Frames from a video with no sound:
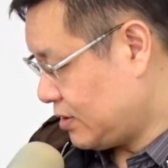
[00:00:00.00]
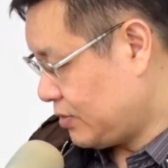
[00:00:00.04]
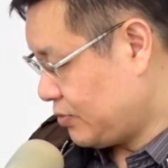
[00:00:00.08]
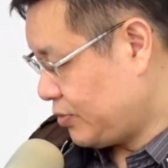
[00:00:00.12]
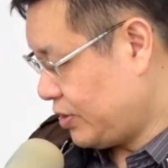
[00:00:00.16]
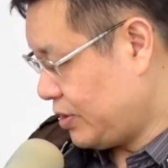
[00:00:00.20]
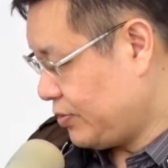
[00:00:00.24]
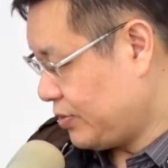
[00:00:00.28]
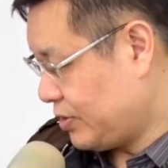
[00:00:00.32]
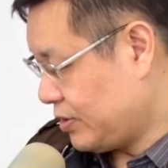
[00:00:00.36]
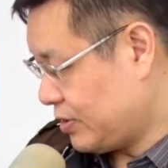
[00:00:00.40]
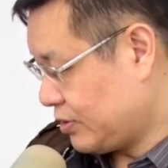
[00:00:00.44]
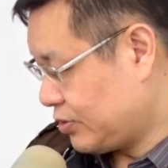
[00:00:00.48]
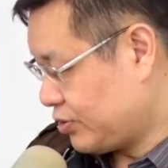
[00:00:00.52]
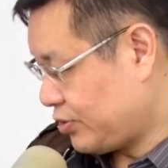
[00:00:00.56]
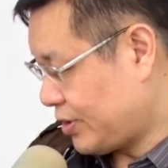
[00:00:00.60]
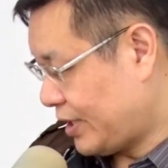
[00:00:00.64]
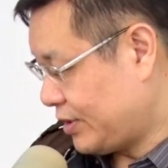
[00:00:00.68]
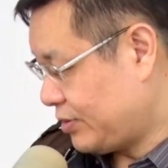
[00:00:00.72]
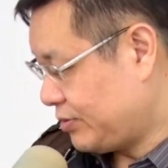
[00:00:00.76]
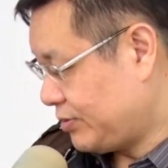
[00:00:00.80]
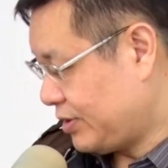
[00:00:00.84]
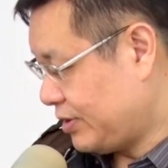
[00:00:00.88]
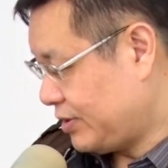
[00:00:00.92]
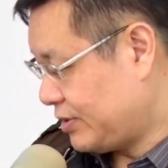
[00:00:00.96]
We will try
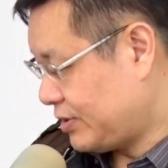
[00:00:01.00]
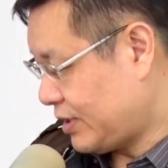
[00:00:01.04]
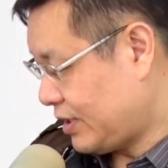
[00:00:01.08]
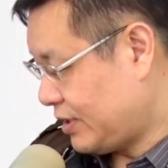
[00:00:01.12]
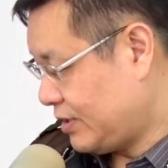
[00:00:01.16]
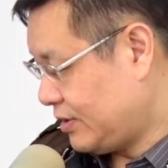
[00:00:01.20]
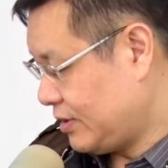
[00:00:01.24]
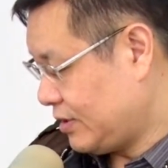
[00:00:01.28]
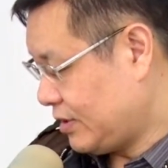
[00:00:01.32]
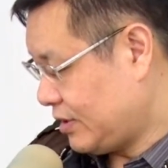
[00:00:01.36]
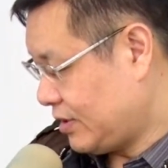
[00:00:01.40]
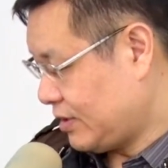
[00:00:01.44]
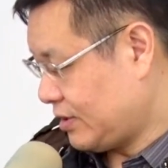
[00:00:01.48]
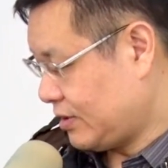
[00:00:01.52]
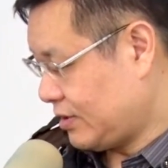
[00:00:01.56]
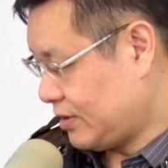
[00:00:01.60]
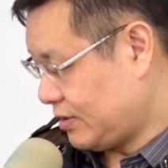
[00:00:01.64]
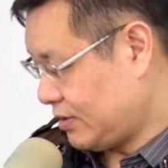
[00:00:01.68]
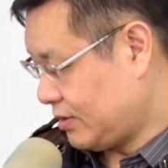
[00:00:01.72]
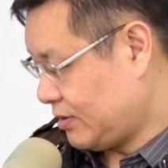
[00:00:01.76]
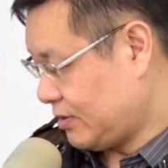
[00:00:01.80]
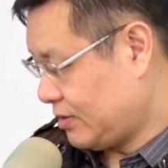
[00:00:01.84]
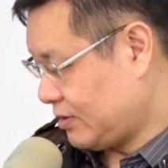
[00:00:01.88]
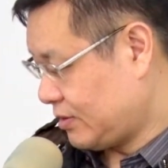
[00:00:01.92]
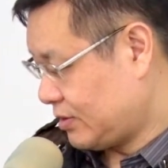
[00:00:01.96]
to design
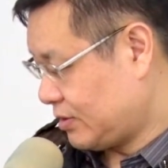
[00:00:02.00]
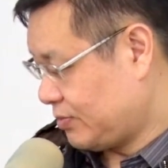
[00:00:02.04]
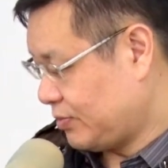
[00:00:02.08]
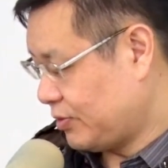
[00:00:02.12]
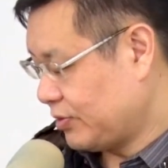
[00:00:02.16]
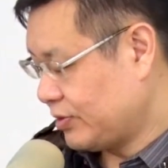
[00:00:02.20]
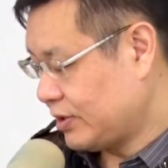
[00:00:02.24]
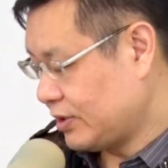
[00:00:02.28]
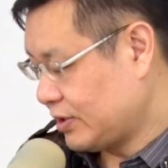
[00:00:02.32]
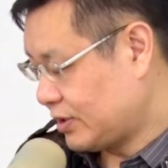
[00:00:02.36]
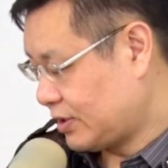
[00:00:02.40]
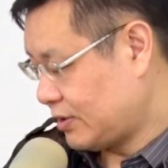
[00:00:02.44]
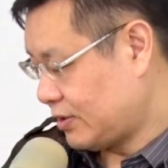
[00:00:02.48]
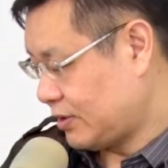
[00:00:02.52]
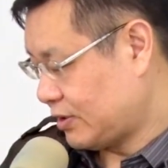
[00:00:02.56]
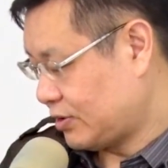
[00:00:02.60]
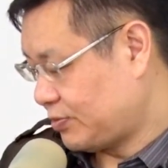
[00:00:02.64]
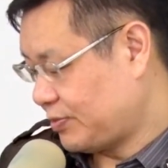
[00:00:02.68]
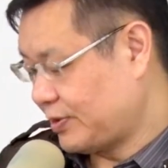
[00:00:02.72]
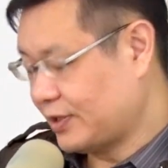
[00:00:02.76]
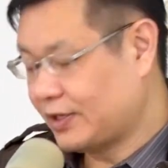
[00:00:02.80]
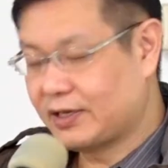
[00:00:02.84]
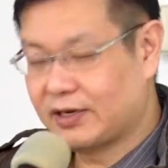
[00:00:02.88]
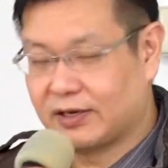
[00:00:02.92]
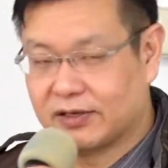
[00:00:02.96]
a smaller
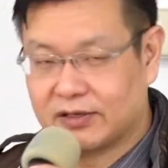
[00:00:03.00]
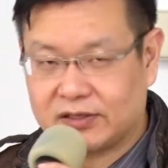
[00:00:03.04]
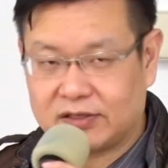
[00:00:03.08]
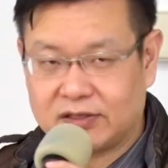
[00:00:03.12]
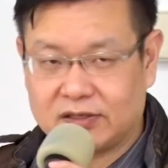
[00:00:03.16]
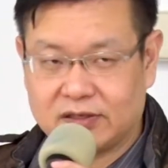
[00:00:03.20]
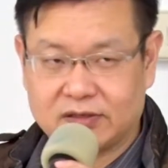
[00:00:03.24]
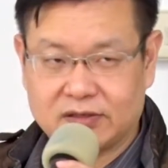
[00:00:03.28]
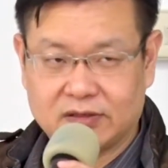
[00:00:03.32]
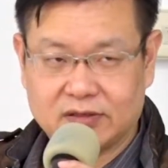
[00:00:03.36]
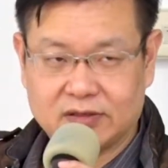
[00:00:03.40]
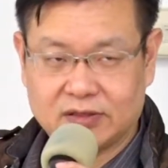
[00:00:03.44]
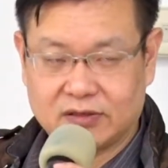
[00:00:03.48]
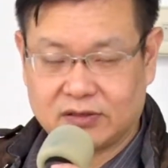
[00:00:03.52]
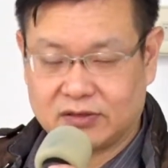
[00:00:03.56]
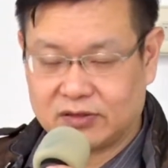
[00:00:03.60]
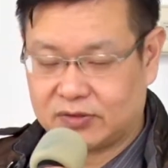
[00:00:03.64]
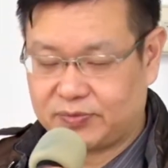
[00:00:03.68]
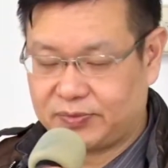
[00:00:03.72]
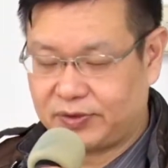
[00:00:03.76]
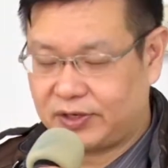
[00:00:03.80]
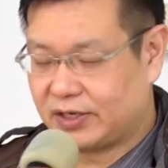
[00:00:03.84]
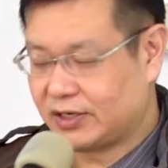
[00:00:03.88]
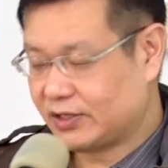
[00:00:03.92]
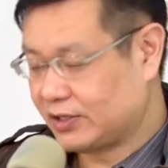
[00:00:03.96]
spring constant, so the
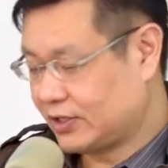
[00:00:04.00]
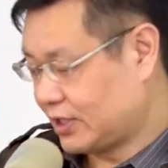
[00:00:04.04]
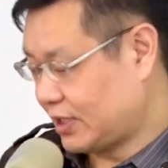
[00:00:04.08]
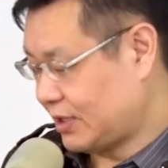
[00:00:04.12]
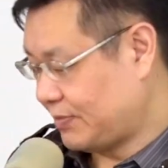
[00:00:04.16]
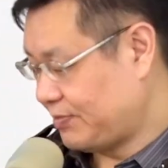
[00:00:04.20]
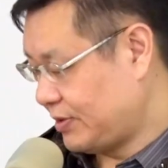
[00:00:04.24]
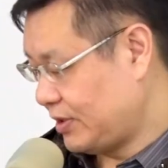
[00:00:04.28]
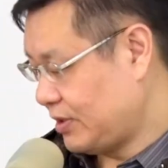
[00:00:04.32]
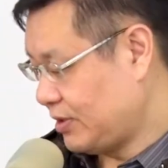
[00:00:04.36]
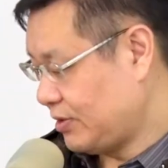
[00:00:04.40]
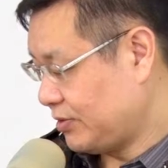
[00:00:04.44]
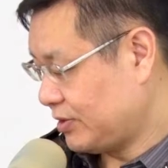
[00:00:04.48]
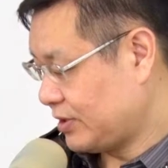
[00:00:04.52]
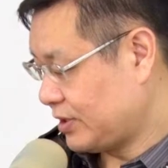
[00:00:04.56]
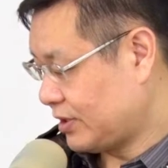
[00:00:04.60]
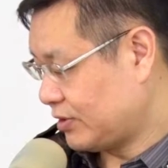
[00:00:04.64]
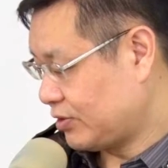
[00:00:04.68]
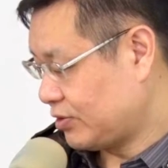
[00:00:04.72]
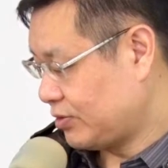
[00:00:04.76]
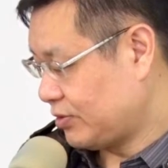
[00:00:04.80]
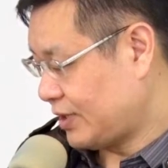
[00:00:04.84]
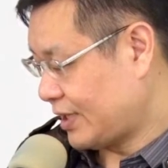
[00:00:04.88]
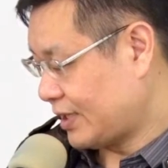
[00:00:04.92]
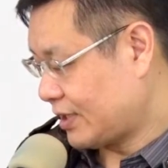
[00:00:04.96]
spring constant can be lowered
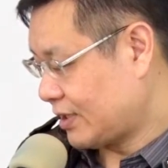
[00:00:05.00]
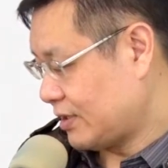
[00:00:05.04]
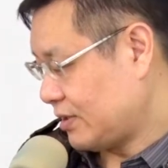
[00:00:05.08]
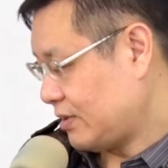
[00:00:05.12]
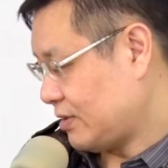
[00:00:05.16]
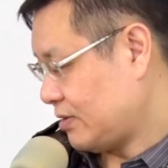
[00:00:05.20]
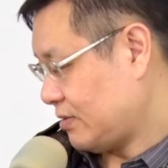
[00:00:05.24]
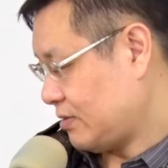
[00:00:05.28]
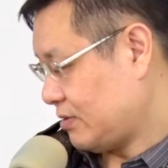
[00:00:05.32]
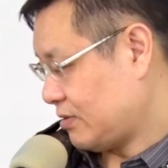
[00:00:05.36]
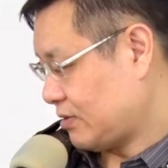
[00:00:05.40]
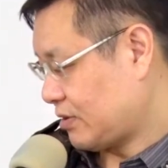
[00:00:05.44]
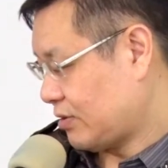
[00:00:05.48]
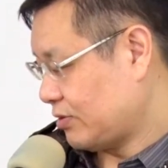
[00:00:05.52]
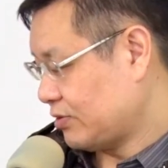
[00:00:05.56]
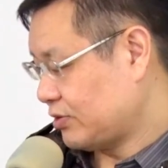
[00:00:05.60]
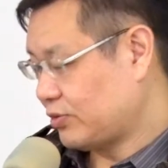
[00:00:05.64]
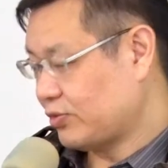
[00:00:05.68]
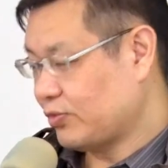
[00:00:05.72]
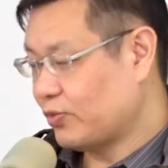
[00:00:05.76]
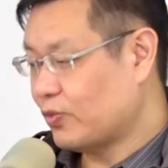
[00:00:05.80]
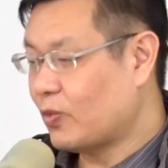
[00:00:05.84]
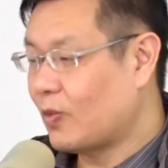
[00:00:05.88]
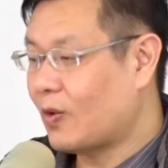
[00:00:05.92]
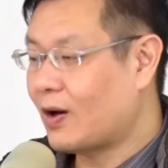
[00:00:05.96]
down to like close
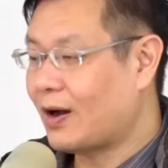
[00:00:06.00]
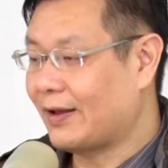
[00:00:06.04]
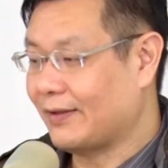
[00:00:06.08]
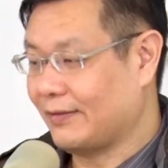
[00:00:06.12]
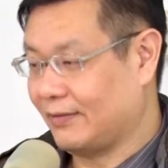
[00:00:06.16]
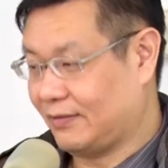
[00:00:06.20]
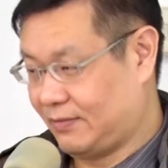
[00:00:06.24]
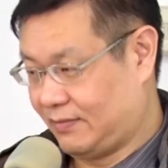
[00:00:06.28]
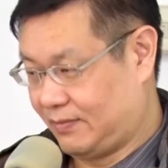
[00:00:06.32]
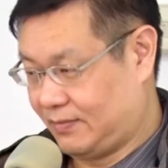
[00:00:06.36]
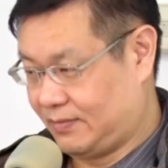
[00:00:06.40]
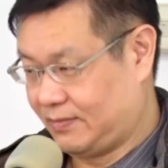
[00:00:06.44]
to 1.